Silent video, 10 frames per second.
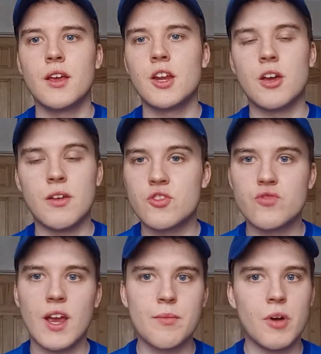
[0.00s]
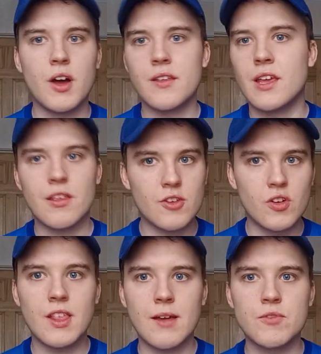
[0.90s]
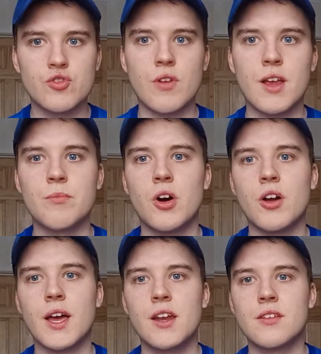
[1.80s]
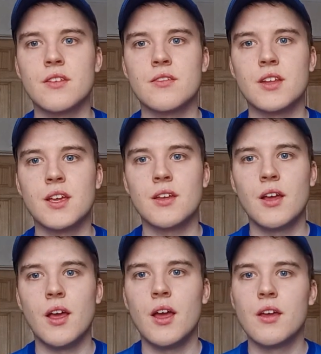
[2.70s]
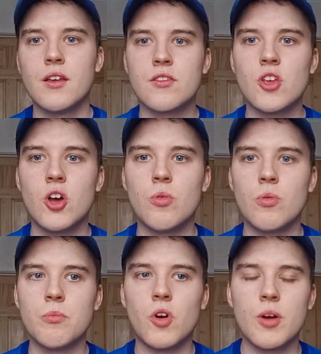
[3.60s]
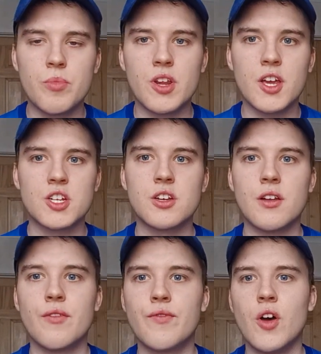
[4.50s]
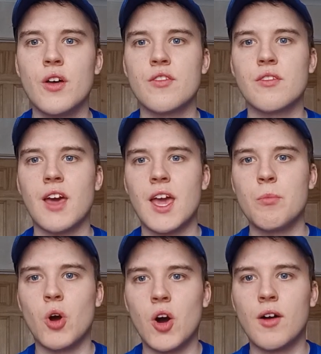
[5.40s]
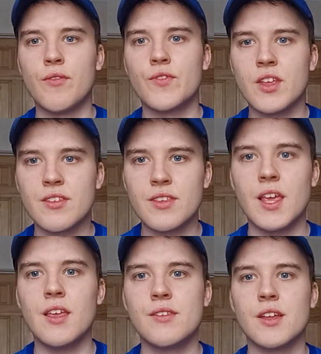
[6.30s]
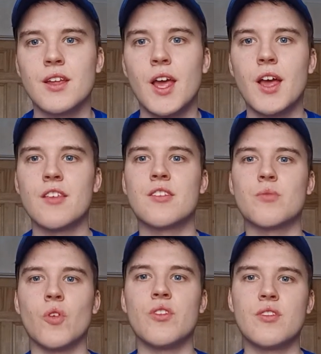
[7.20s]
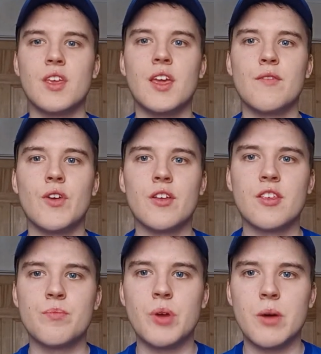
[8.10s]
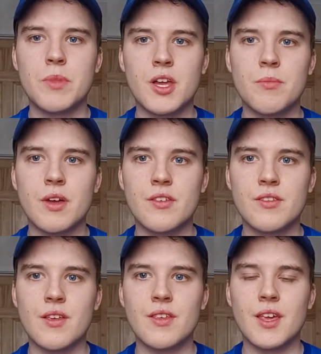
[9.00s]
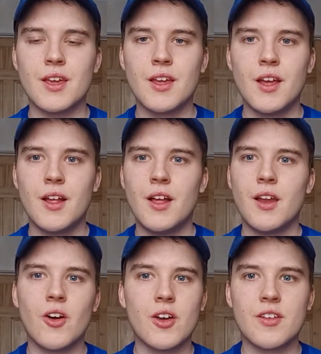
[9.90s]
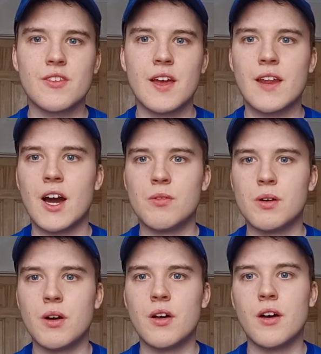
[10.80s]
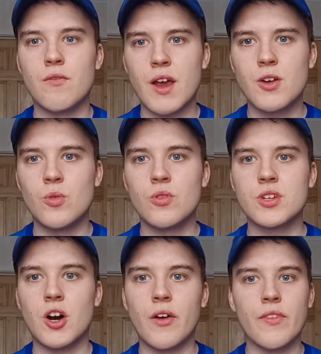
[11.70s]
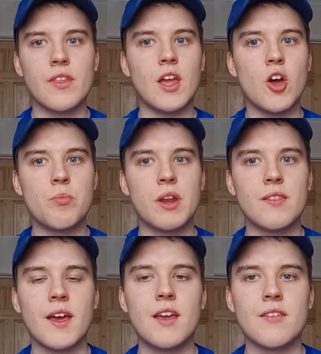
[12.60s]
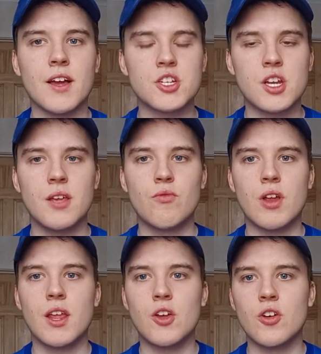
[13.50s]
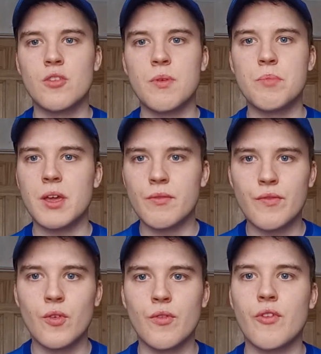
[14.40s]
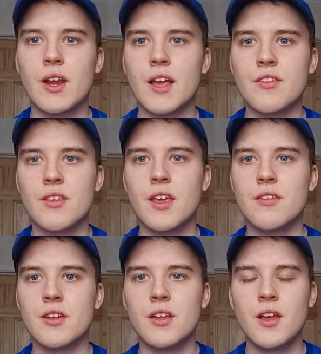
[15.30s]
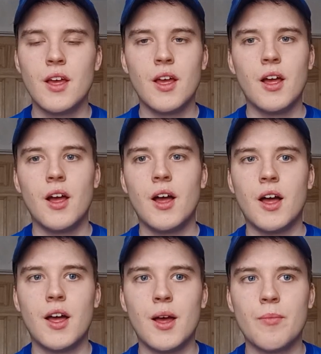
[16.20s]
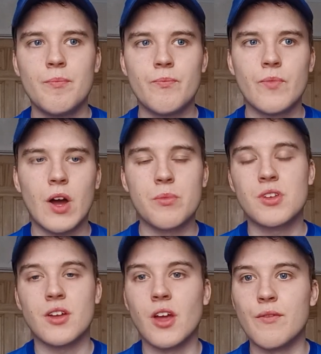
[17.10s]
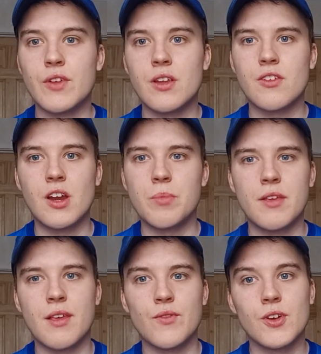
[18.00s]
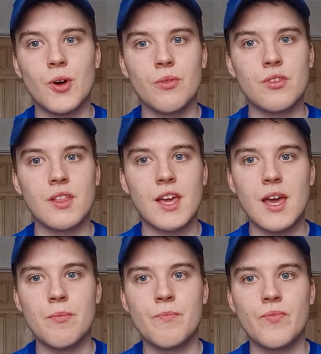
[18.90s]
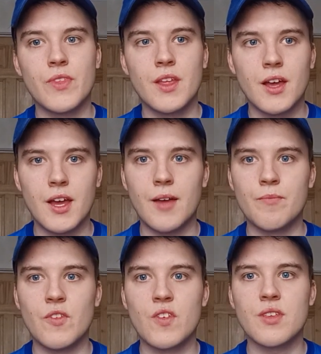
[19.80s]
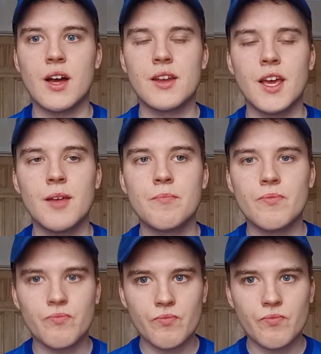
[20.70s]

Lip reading: you know, he's good at them trademark headers, isn't he? So, my prediction, first game of the season, Swansea versus Birmingham City. Like I said, our record on the opening day is actually really good. We beat them 4-3 last season. I don't think there's going to be 7 goals in the game this Saturday.